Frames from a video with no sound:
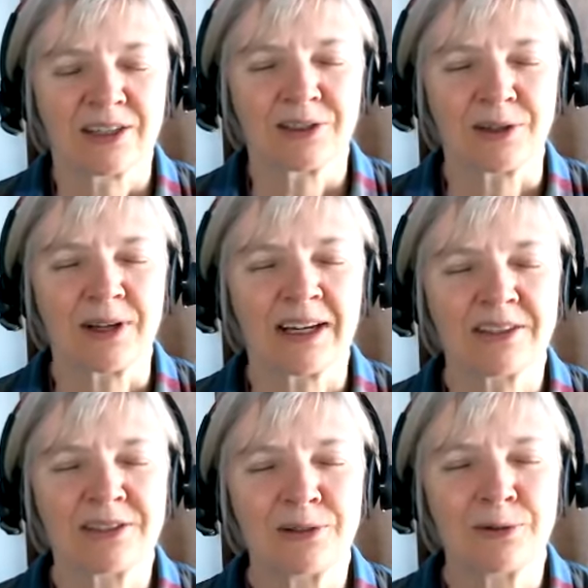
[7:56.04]
So
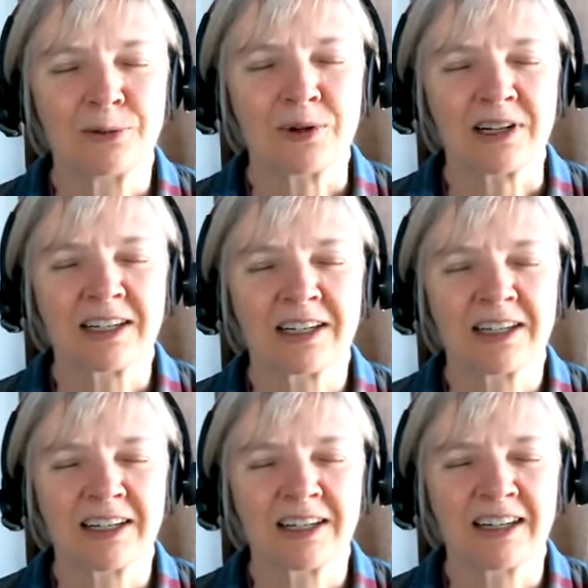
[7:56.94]
as you walk
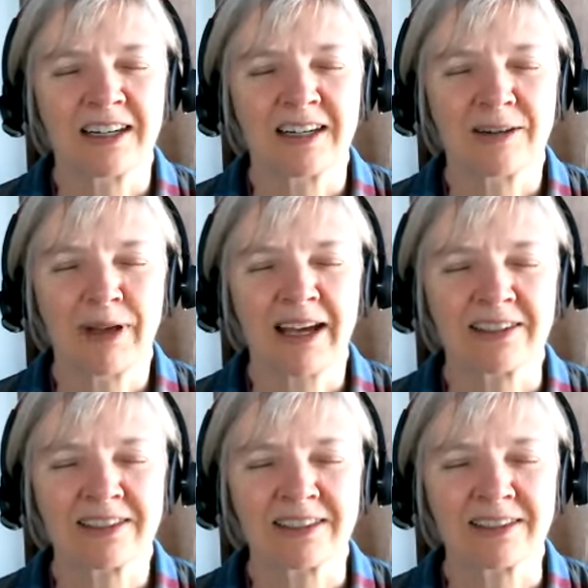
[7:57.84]

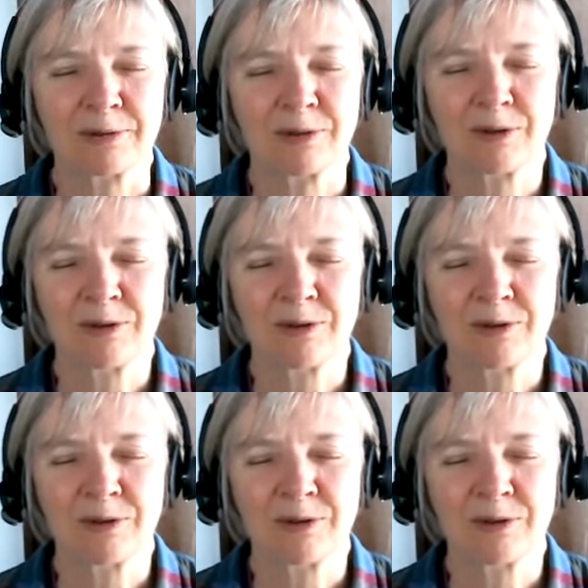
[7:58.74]
past the